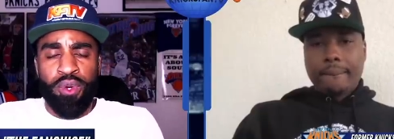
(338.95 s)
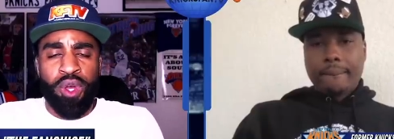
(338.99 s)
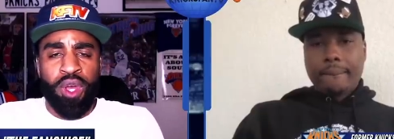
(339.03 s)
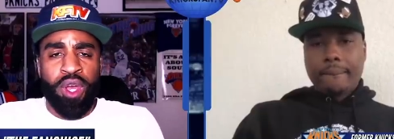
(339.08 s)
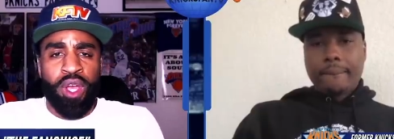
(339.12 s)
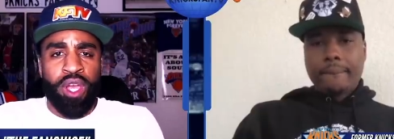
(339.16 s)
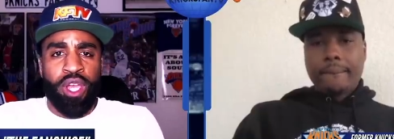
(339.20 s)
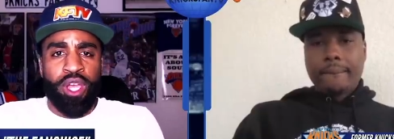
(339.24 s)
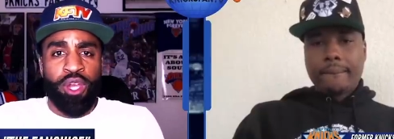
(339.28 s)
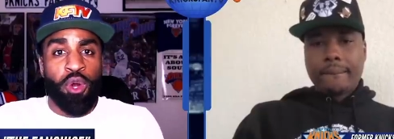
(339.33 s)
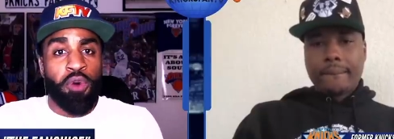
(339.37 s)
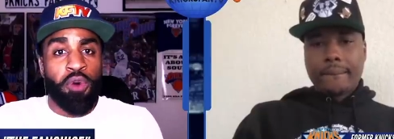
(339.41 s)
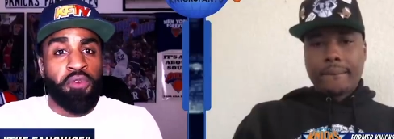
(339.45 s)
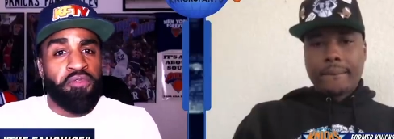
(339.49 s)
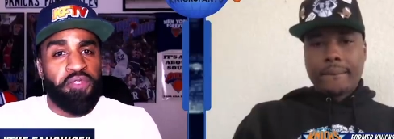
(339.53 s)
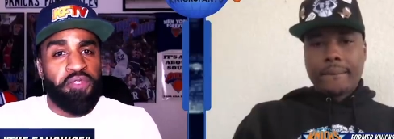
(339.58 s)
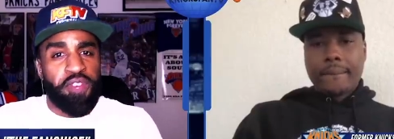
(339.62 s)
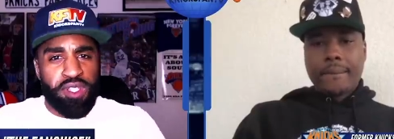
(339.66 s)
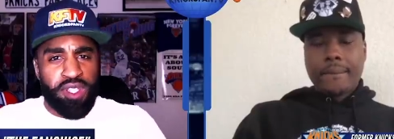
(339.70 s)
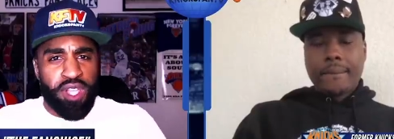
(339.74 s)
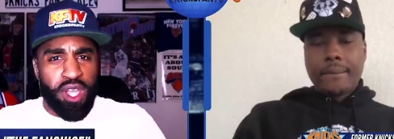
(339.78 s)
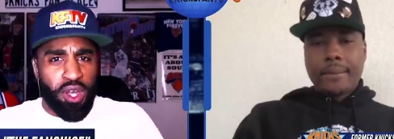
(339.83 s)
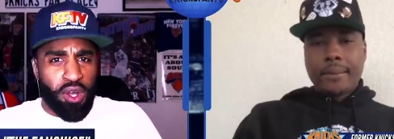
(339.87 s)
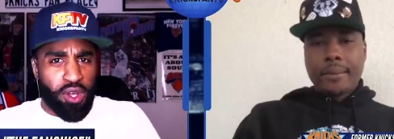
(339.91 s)
Speaker 1: you know,
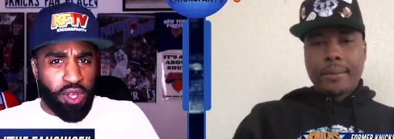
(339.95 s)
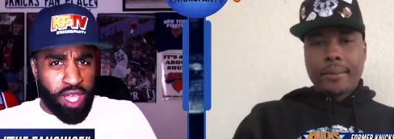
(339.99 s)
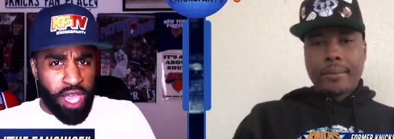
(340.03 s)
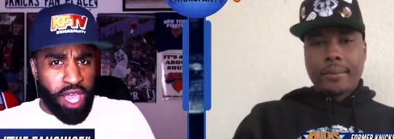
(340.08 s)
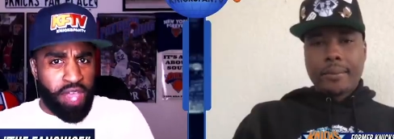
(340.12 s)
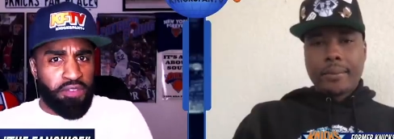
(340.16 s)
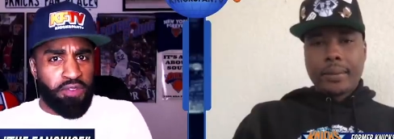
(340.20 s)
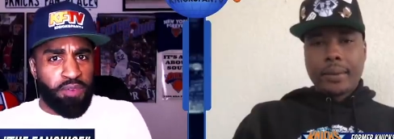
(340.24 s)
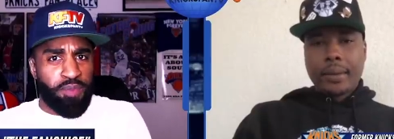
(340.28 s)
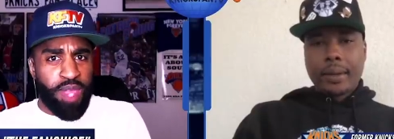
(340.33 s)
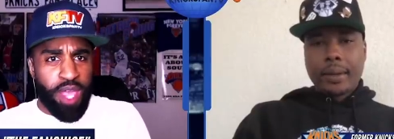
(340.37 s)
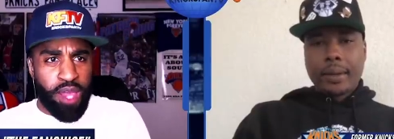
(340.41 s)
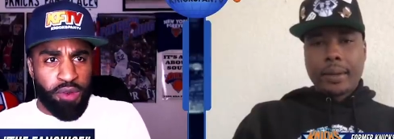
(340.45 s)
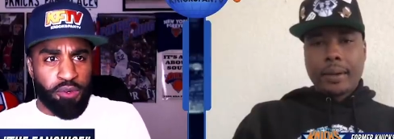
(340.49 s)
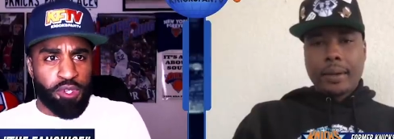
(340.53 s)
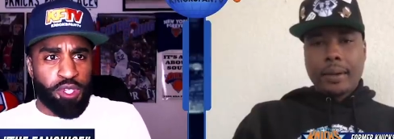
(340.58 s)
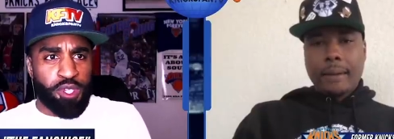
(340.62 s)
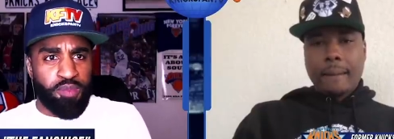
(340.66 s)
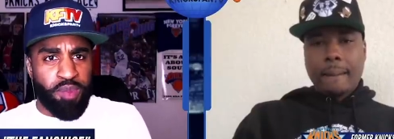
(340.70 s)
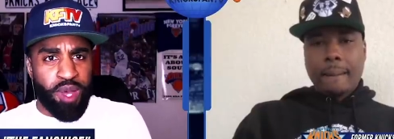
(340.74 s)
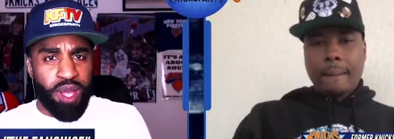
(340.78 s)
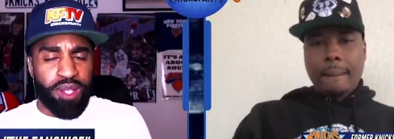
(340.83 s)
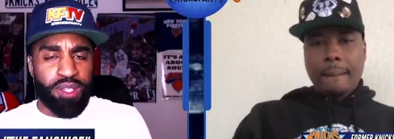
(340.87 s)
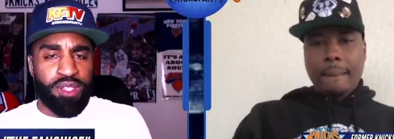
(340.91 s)
Fizdale gave him that
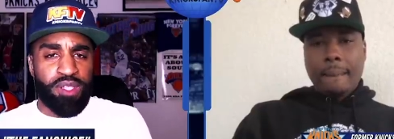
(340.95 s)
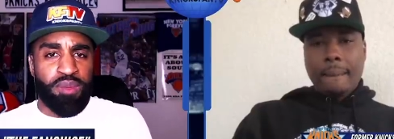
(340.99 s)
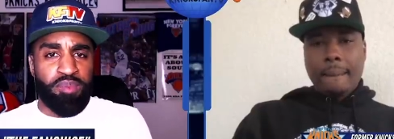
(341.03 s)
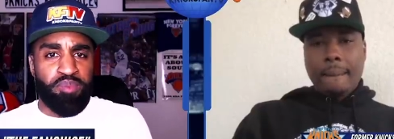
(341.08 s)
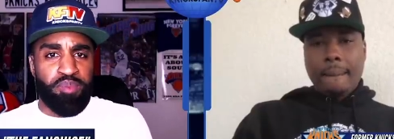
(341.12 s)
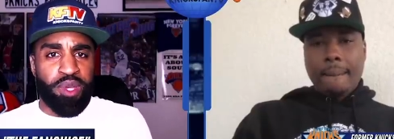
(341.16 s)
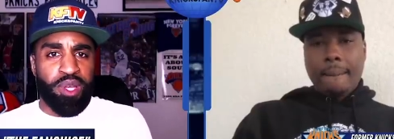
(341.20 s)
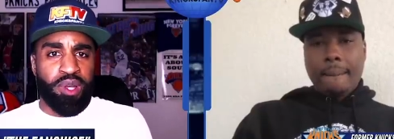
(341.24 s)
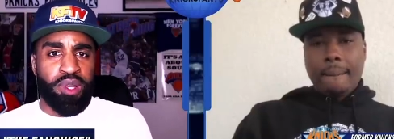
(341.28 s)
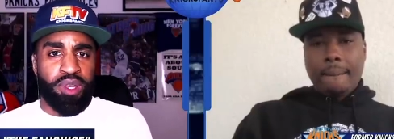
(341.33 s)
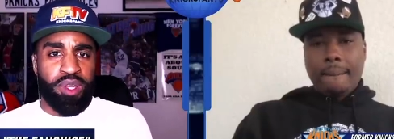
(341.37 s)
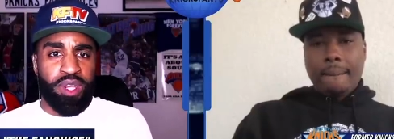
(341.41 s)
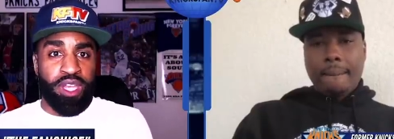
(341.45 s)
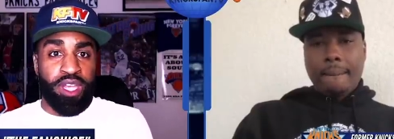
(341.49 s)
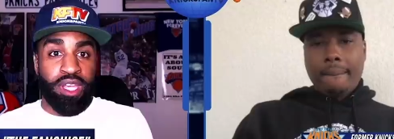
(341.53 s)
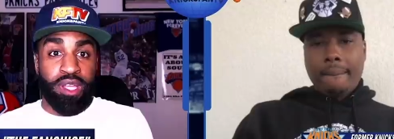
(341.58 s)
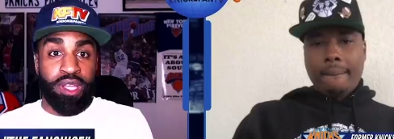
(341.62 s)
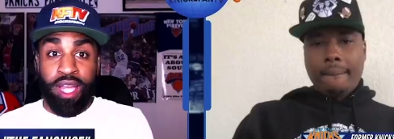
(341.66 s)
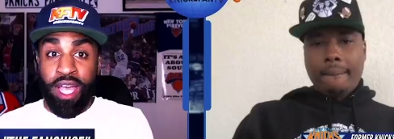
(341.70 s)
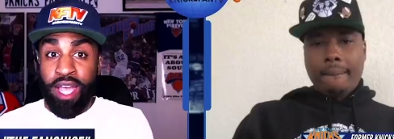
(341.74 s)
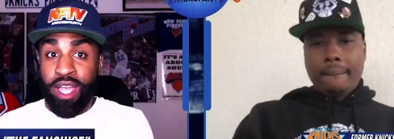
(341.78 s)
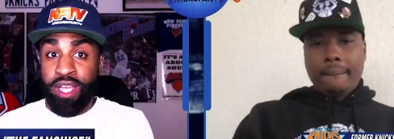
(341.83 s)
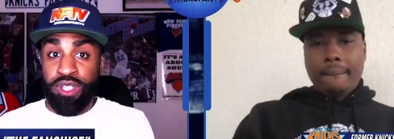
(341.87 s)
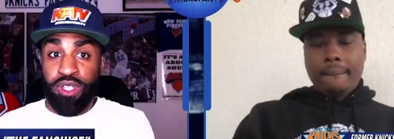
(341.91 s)
responsibility
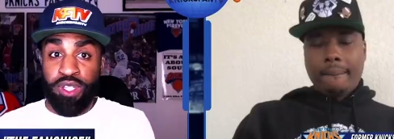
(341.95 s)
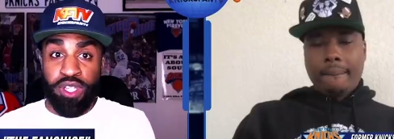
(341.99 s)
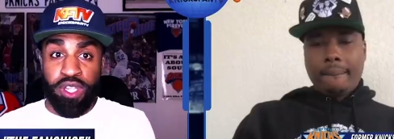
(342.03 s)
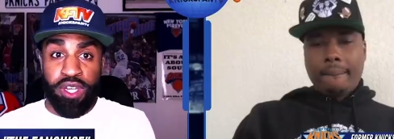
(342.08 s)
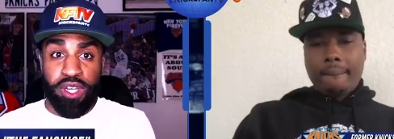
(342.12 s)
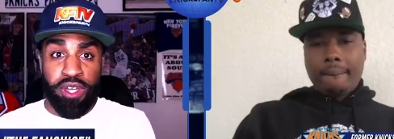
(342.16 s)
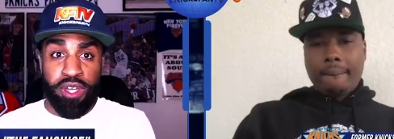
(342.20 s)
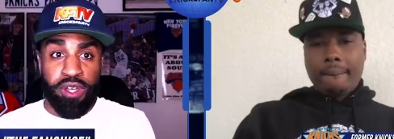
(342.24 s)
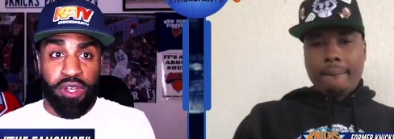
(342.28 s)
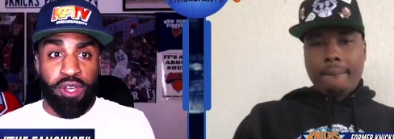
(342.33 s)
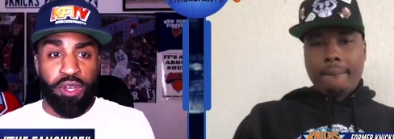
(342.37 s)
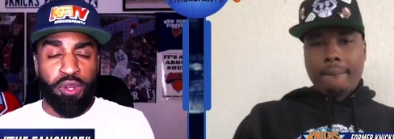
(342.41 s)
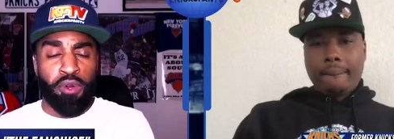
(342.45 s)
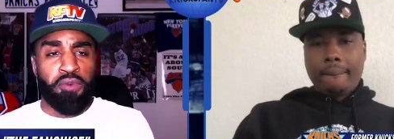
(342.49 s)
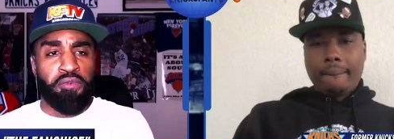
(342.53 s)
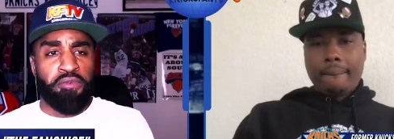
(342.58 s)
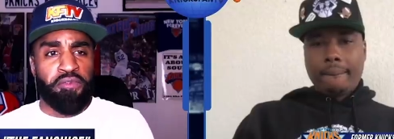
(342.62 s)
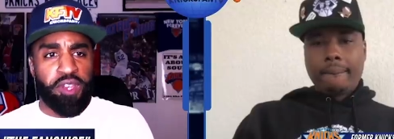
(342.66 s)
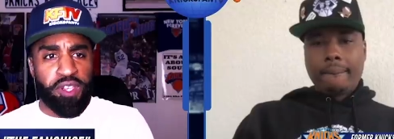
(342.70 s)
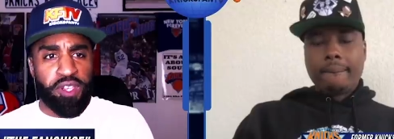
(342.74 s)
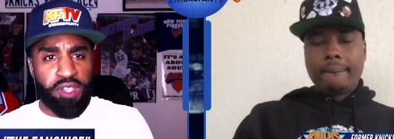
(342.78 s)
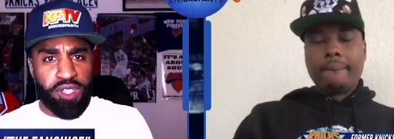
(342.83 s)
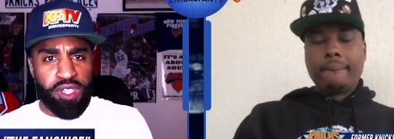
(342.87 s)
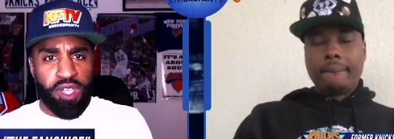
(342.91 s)
last year you know,
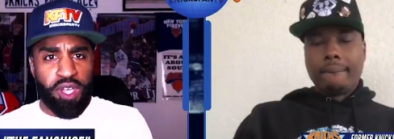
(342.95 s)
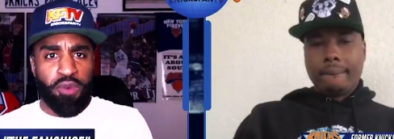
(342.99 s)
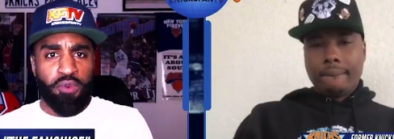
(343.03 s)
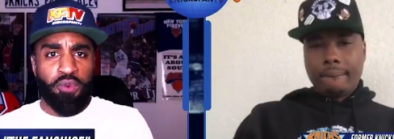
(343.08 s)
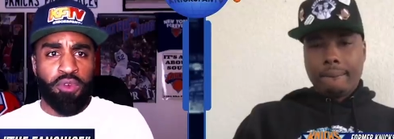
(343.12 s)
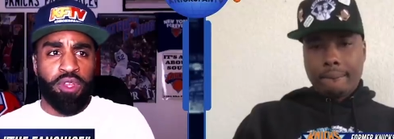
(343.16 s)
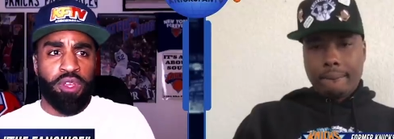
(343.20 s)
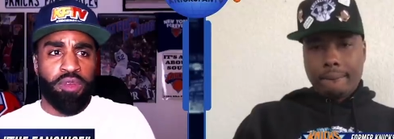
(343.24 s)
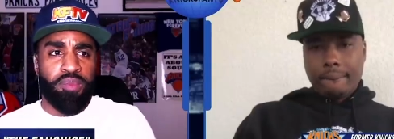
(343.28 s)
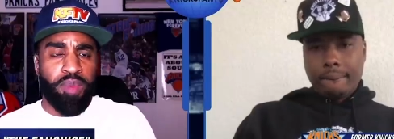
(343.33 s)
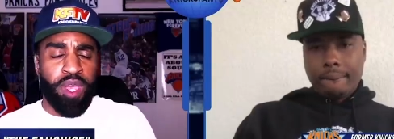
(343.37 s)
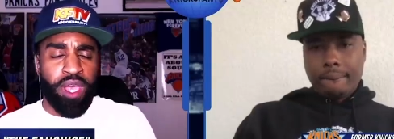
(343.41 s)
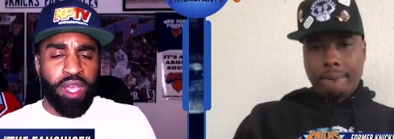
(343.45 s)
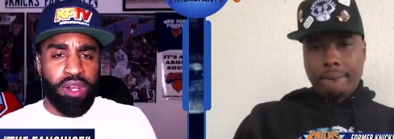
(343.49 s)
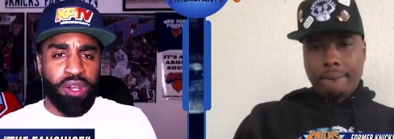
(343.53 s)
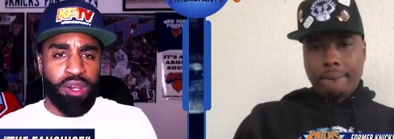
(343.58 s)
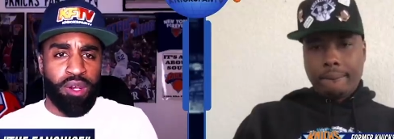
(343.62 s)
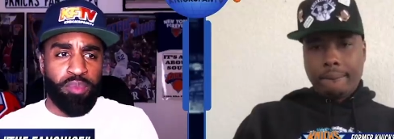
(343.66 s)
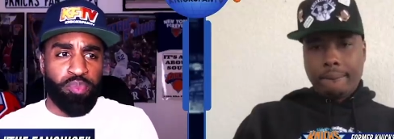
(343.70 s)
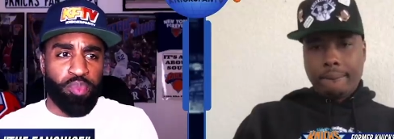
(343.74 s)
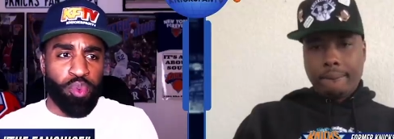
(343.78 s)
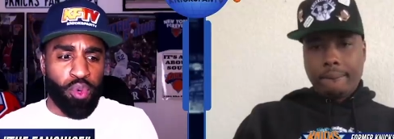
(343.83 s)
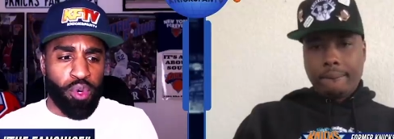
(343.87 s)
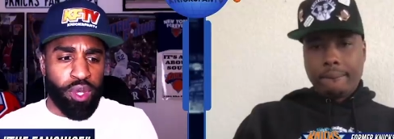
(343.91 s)
Fizdale mm-hmm. really made it a
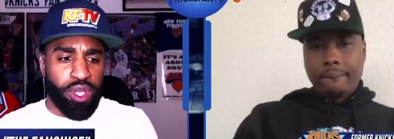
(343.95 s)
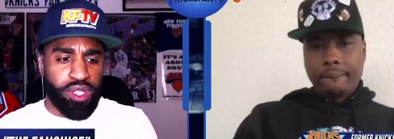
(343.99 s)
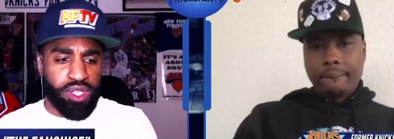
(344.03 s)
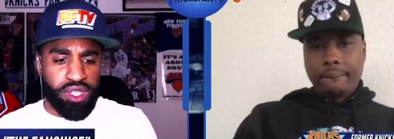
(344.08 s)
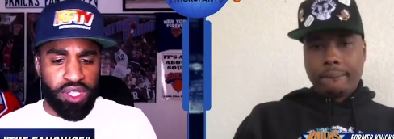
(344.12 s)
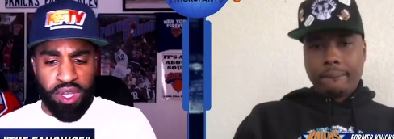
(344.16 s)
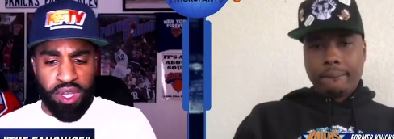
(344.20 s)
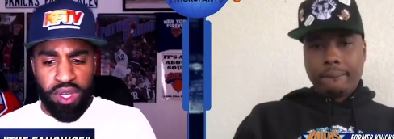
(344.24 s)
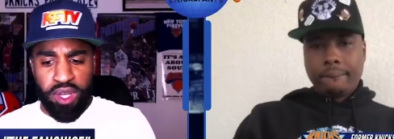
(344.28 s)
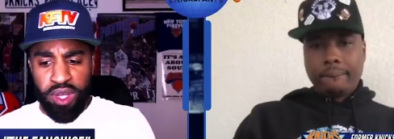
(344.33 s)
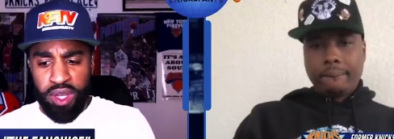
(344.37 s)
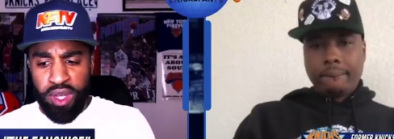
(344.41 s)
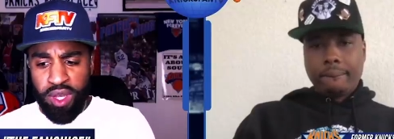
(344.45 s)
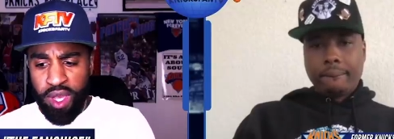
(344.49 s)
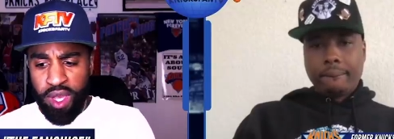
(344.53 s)
point to